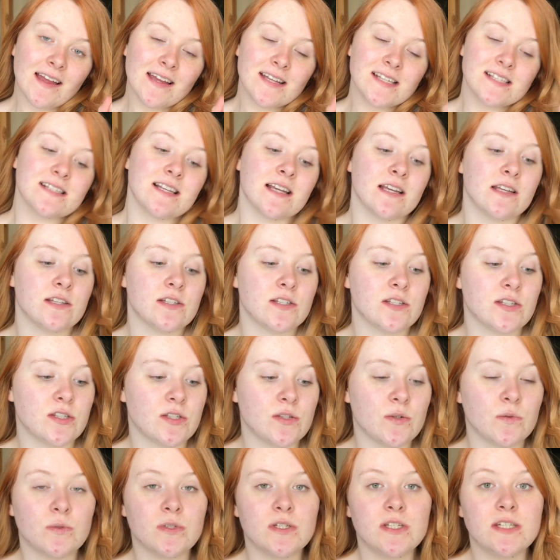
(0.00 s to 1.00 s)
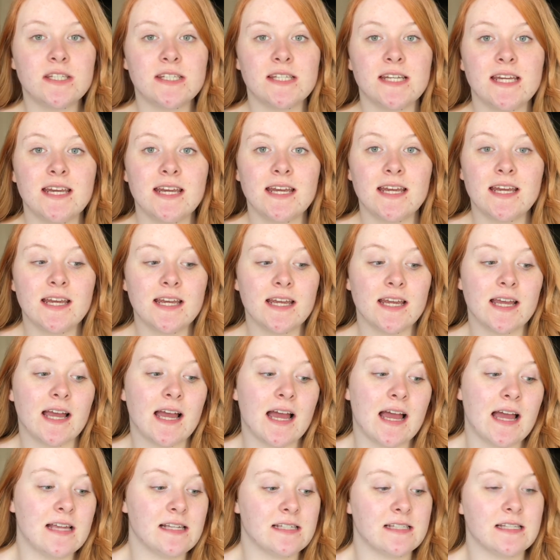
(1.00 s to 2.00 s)
guys, so today,
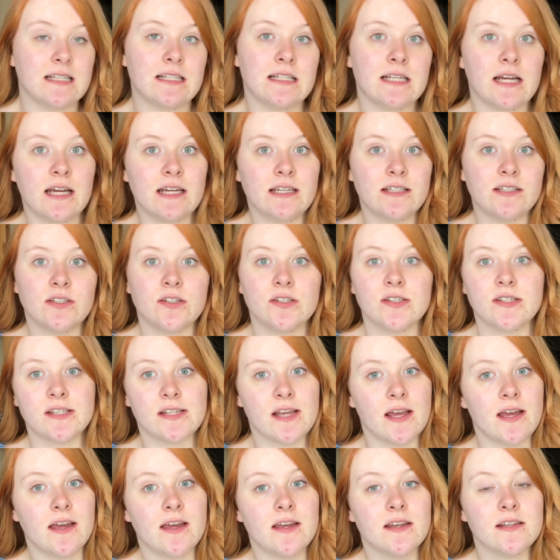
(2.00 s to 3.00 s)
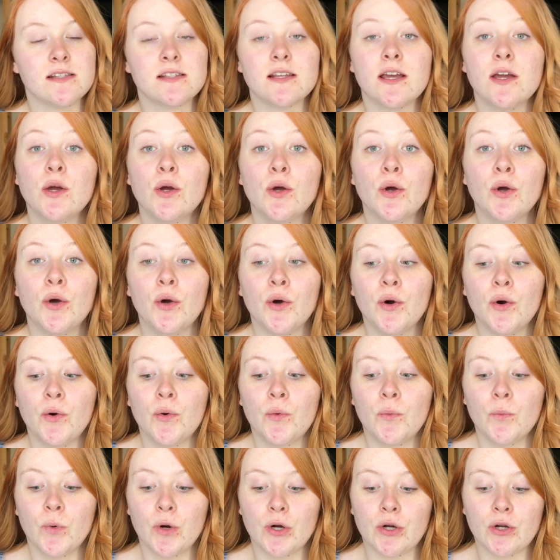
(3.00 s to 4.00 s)
as the title says,
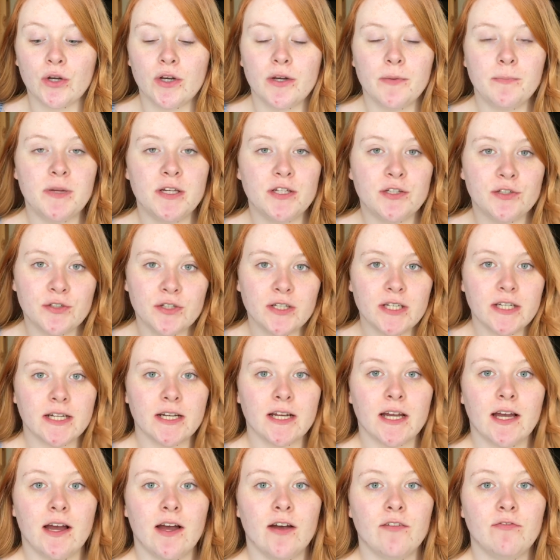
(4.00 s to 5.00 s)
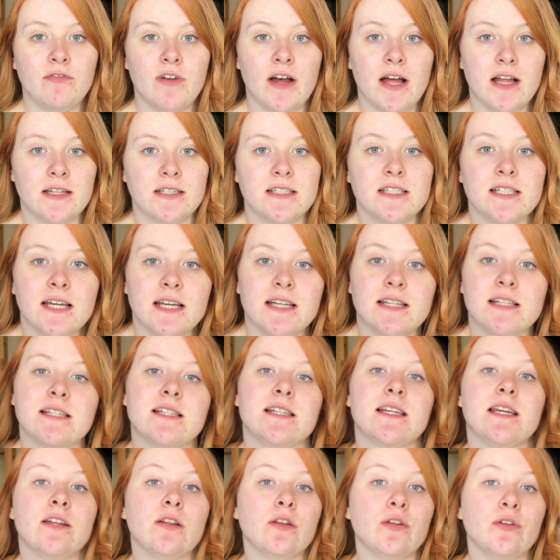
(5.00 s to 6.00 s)
we're going to be doing a Valentine's
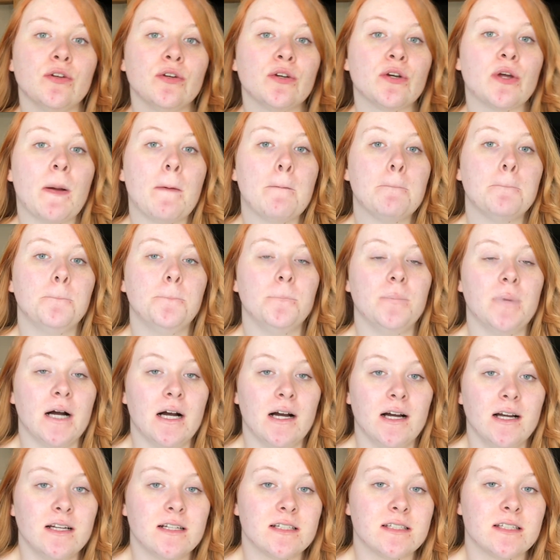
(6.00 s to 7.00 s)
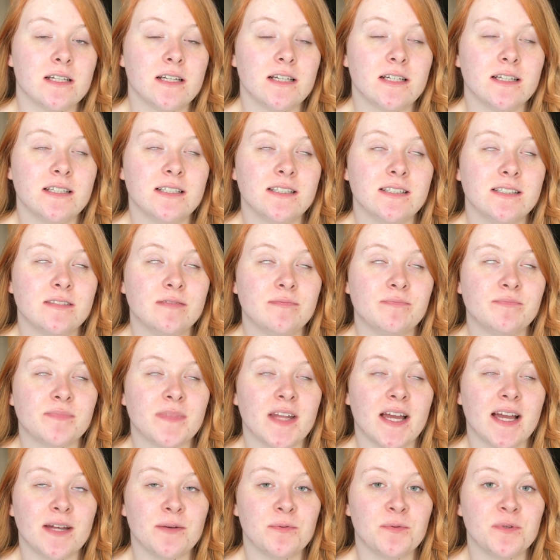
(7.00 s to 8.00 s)
Day look, but
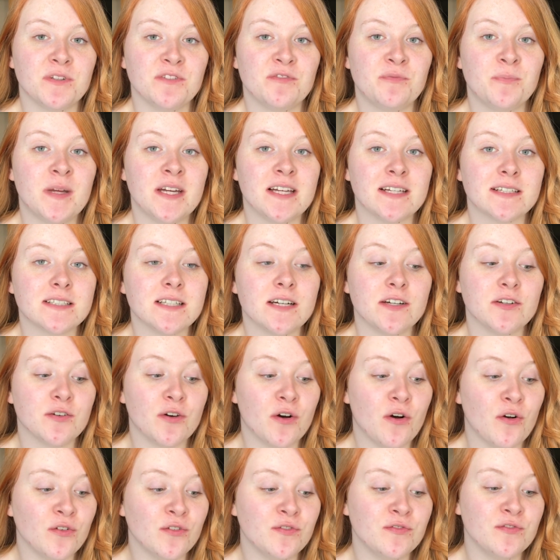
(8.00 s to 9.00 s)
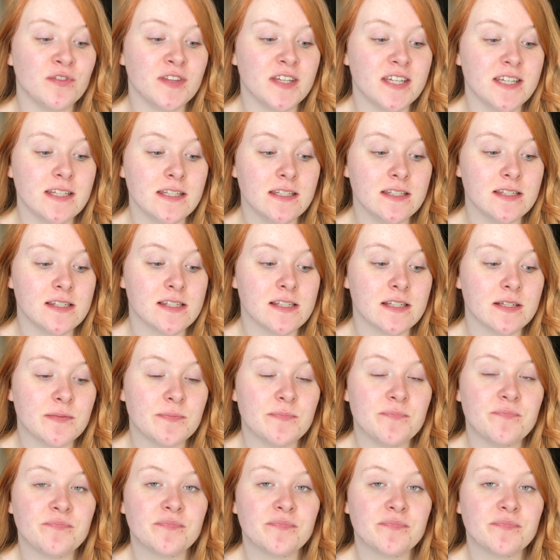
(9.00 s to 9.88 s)
I will have picked out all of these